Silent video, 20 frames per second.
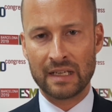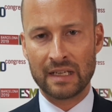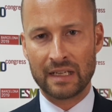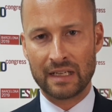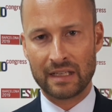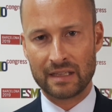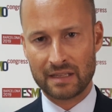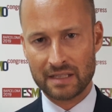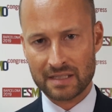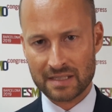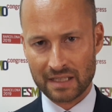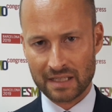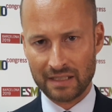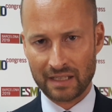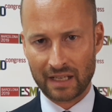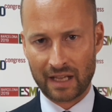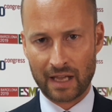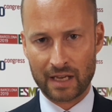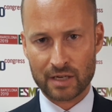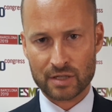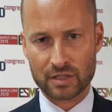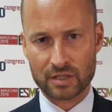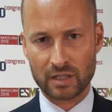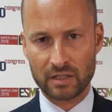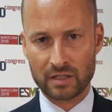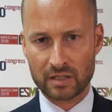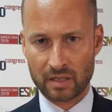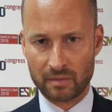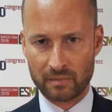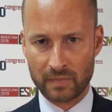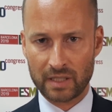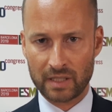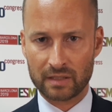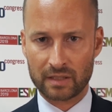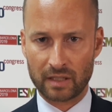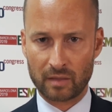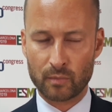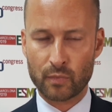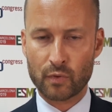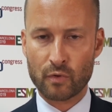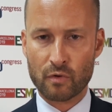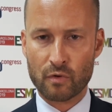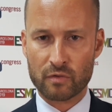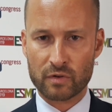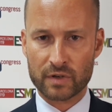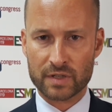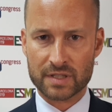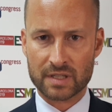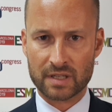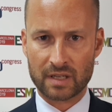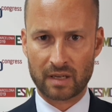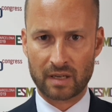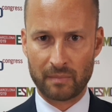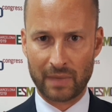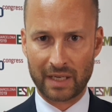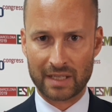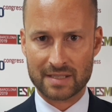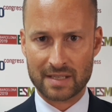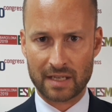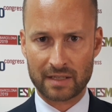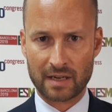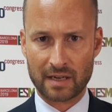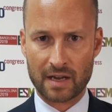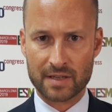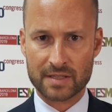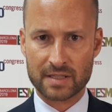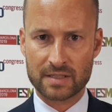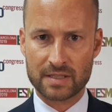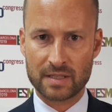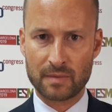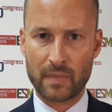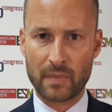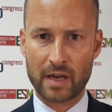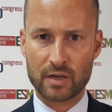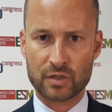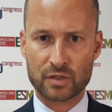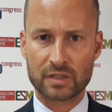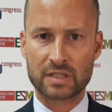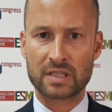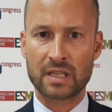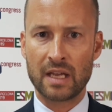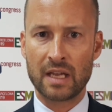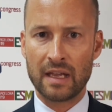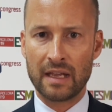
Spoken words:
In this indication, intermediate and poor risk metastatic RCC patients,